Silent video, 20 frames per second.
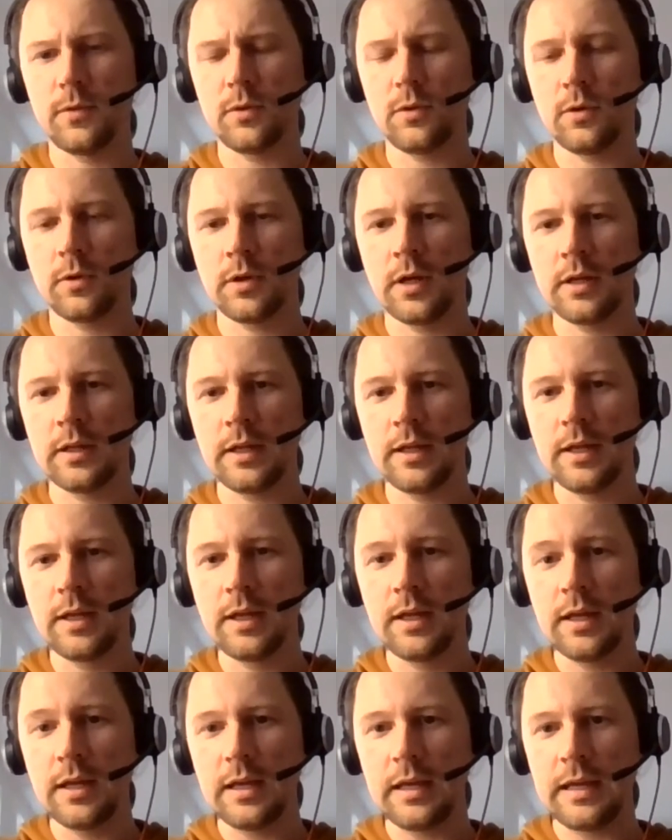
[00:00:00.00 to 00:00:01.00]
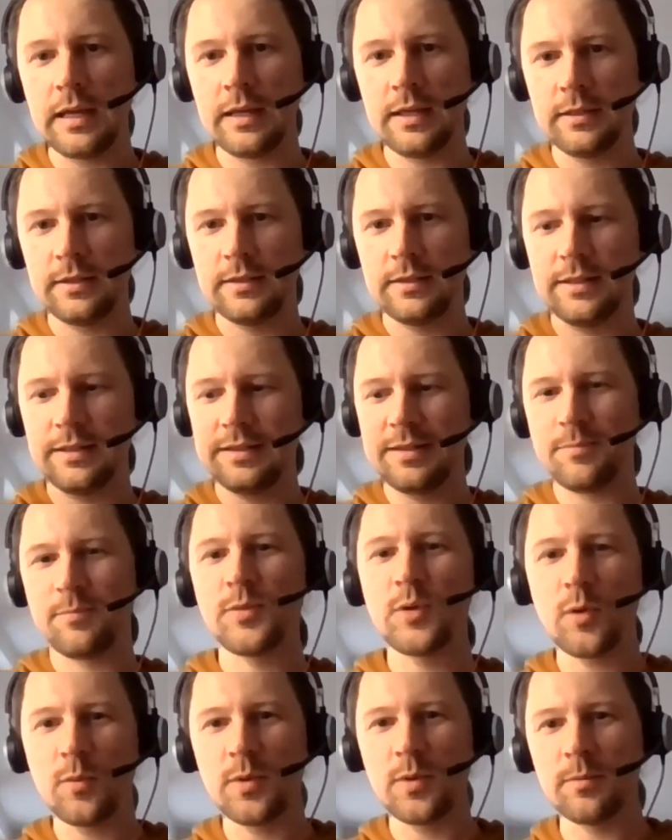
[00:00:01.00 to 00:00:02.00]
o'clock, right? And uh, the
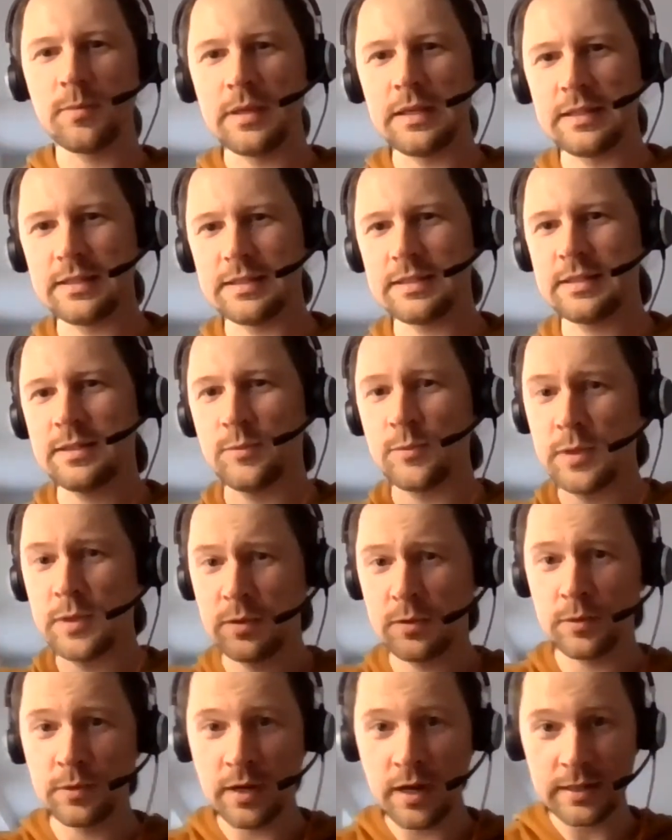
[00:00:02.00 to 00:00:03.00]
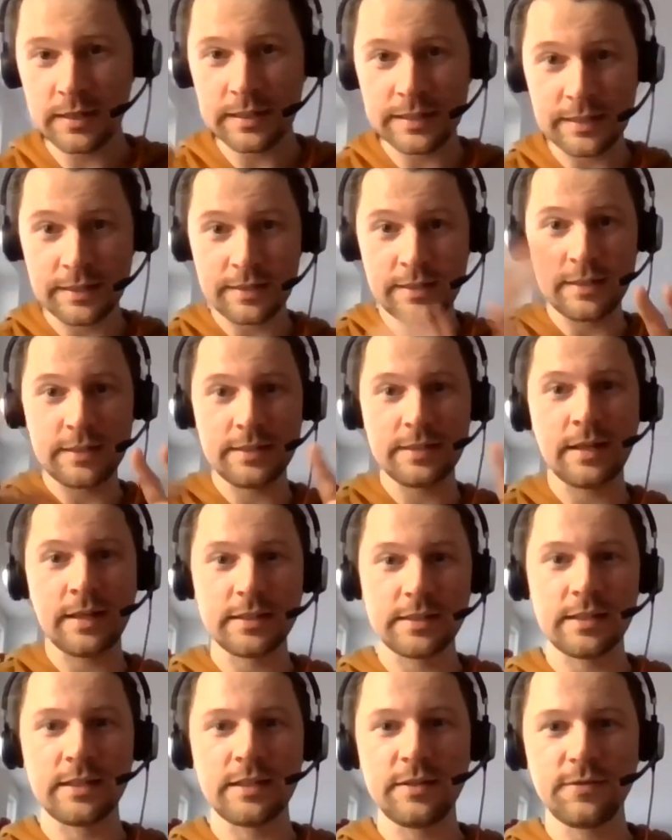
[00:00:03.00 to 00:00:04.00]
problem is when you run it and the
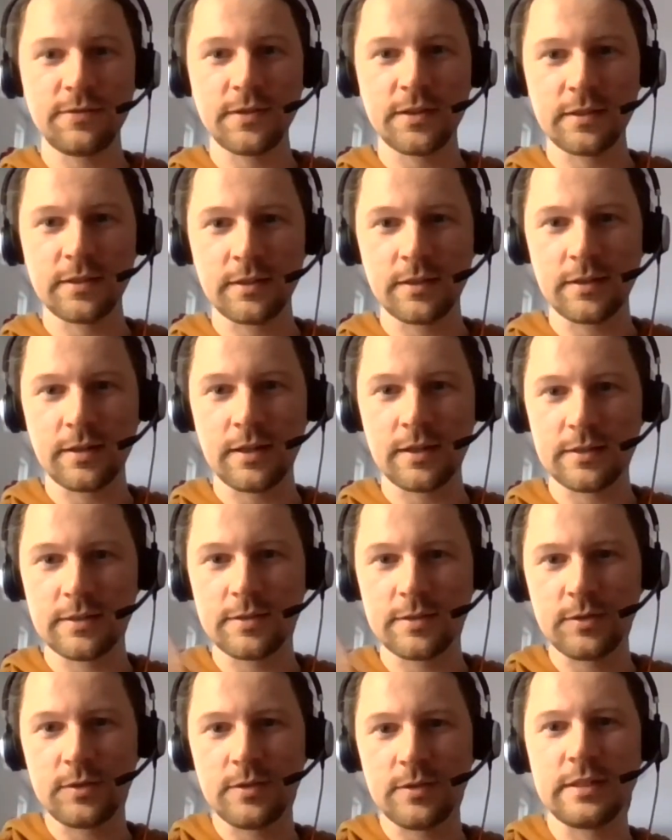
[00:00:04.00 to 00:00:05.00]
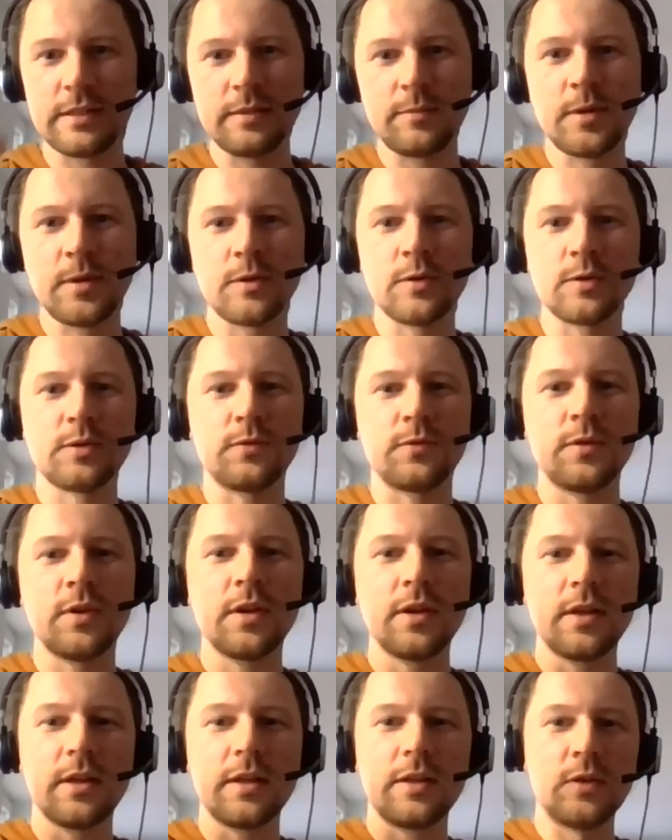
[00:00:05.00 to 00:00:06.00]
results are different, right? So this is because of
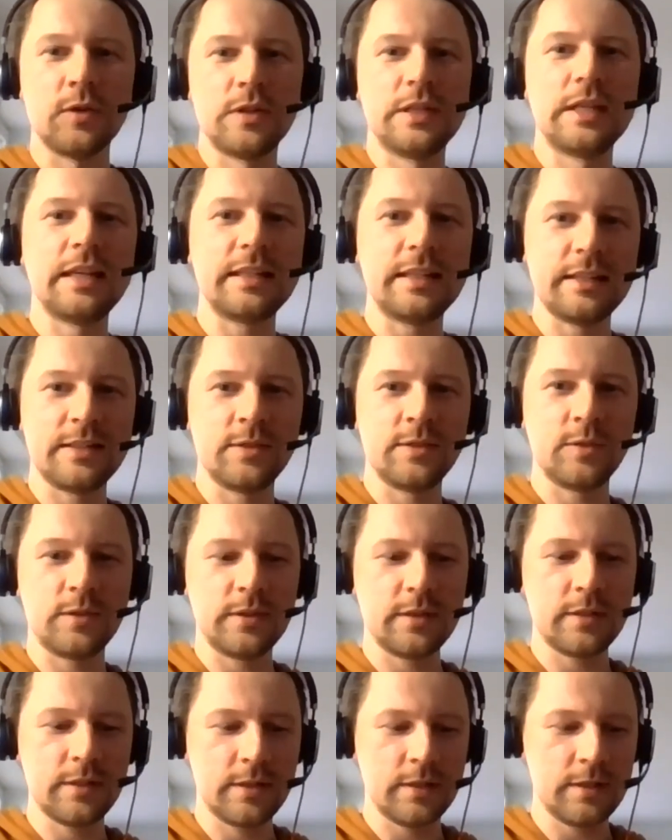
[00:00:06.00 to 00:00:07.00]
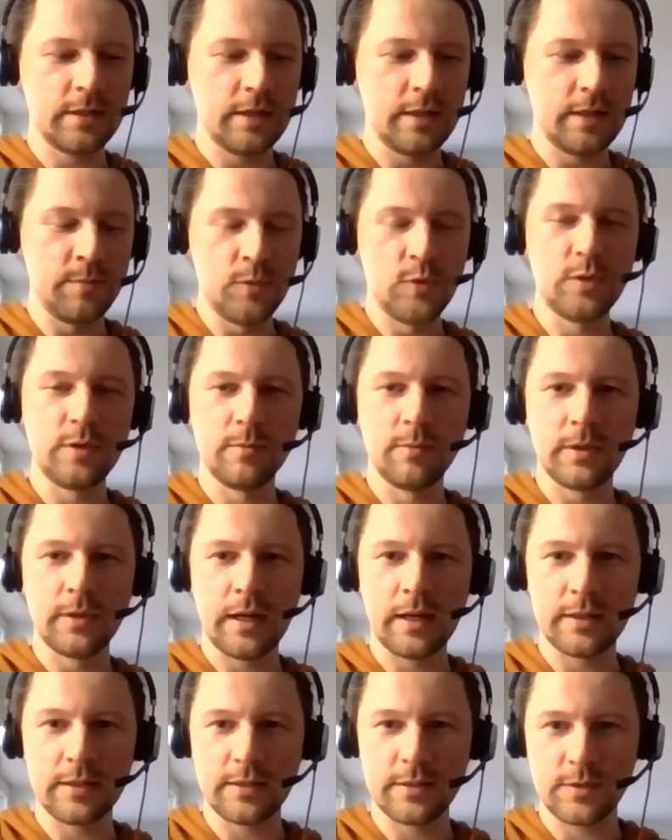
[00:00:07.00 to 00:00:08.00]
your data is not immutable,
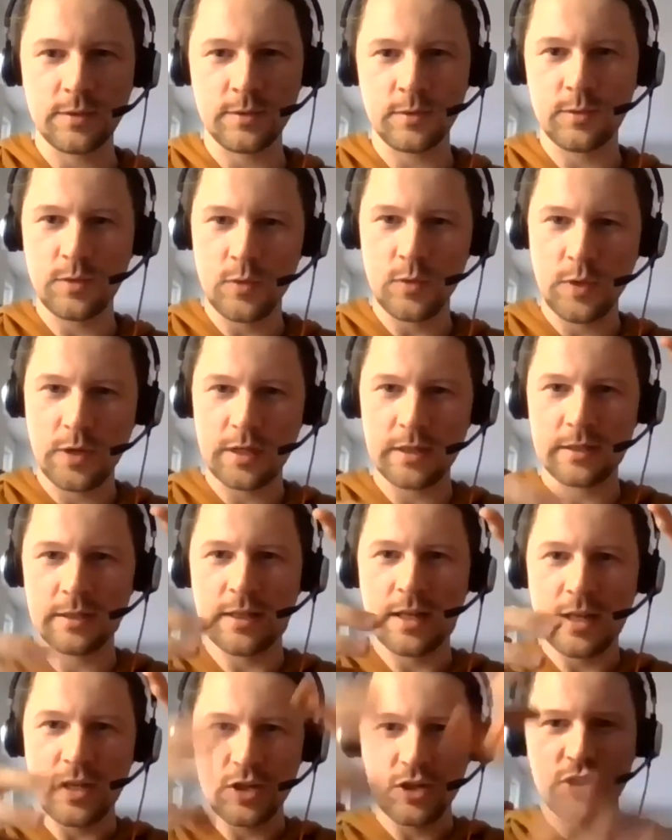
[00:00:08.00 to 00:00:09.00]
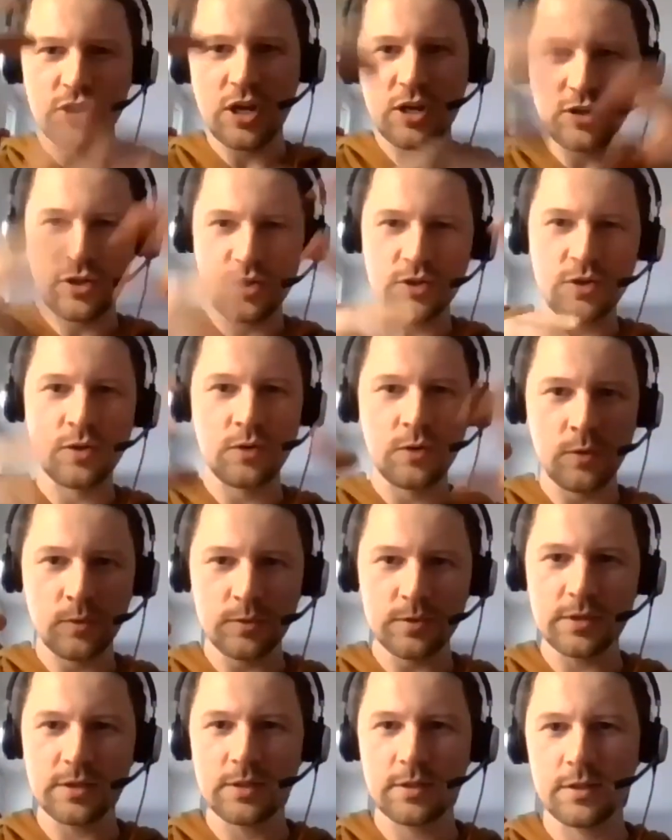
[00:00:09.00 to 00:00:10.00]
right? So you can change your
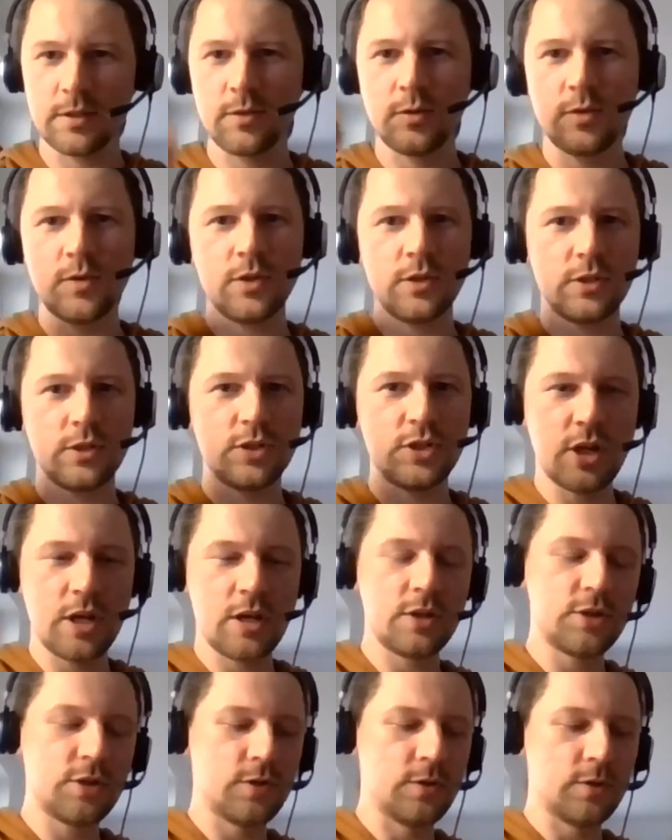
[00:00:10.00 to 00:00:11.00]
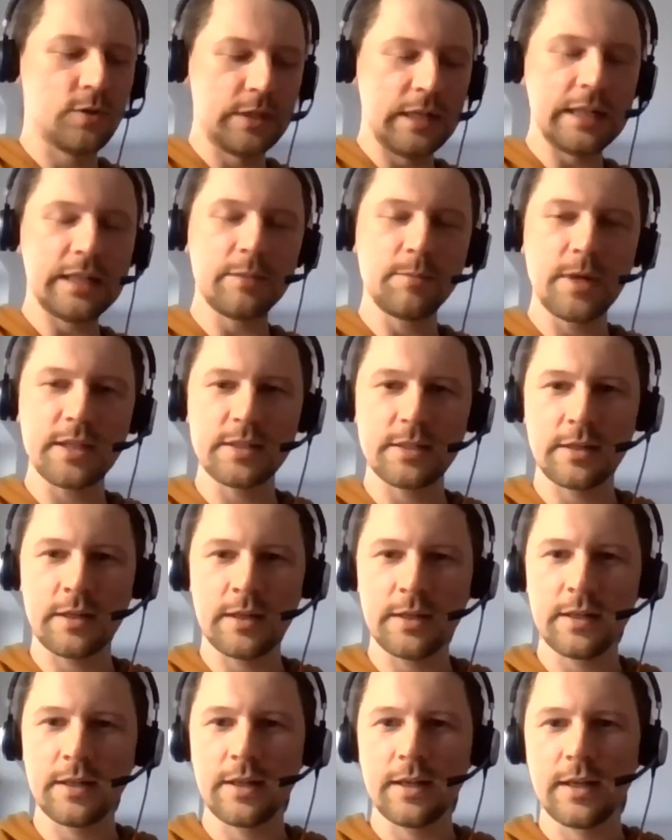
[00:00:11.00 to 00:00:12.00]
roles, you can change your database,
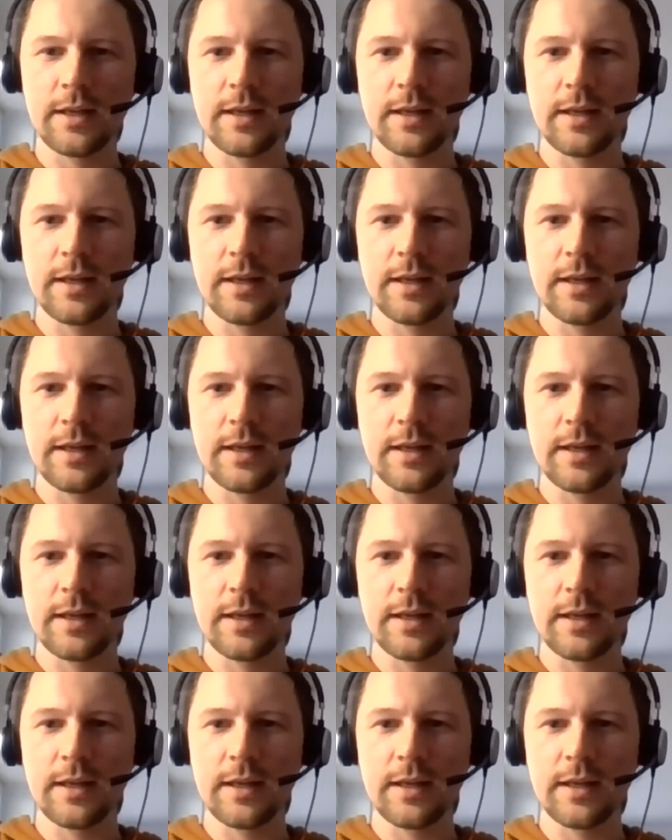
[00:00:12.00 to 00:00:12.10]
right?